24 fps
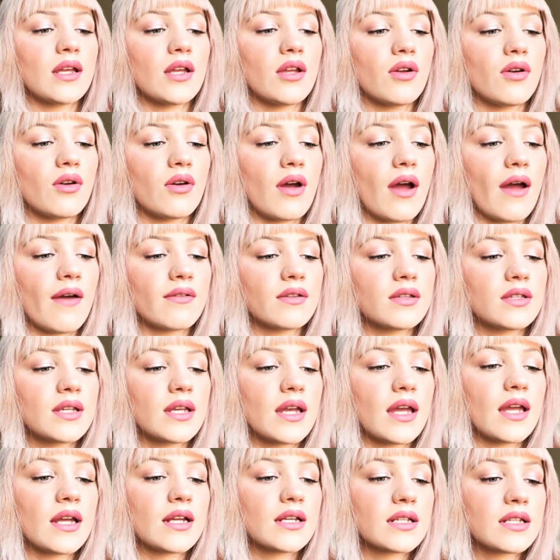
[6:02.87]
that you'll have to
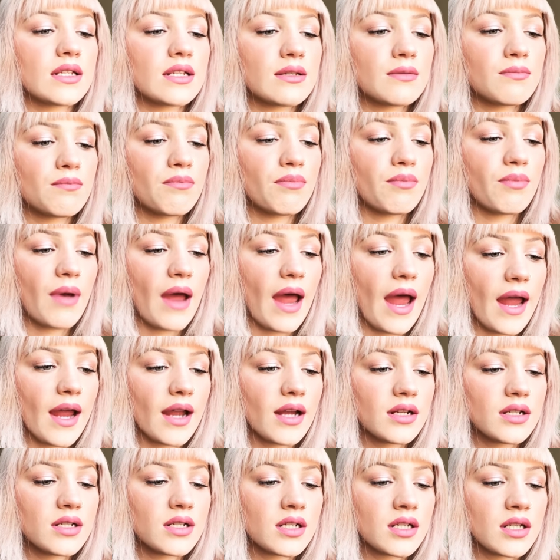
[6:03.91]

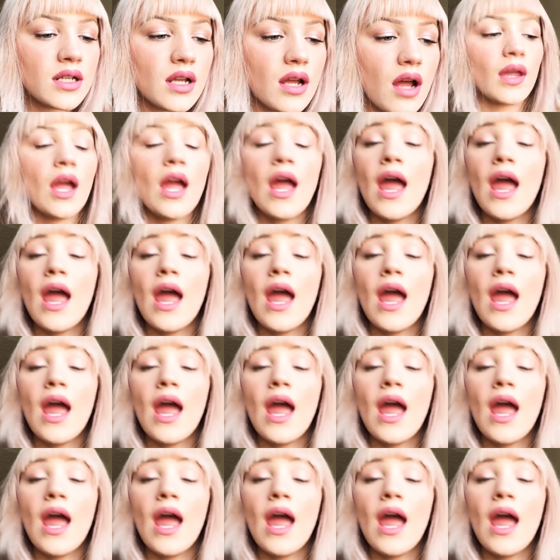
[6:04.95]
expect.